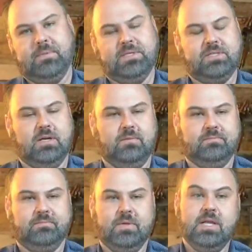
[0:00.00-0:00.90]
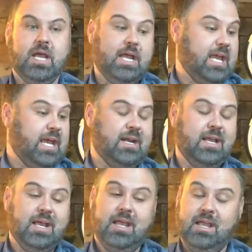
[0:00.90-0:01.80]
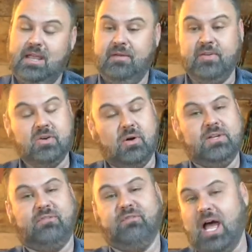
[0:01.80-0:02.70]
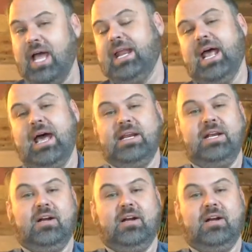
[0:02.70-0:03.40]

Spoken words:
So again, inventory is flying out of here.